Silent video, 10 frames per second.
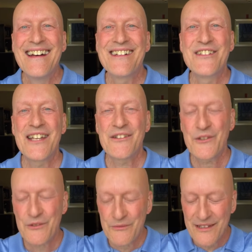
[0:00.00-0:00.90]

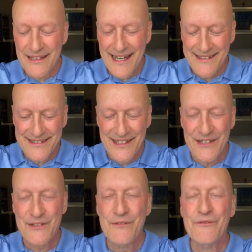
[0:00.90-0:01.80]
gentle
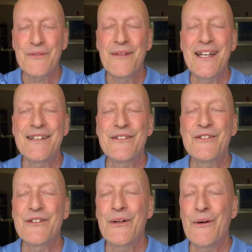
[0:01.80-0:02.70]
relaxation from head to
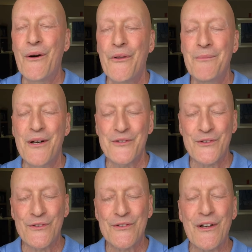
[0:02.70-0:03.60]
toe, all the
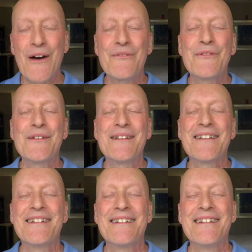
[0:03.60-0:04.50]
muscles
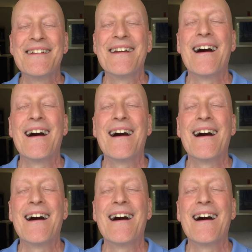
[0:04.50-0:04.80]
softening.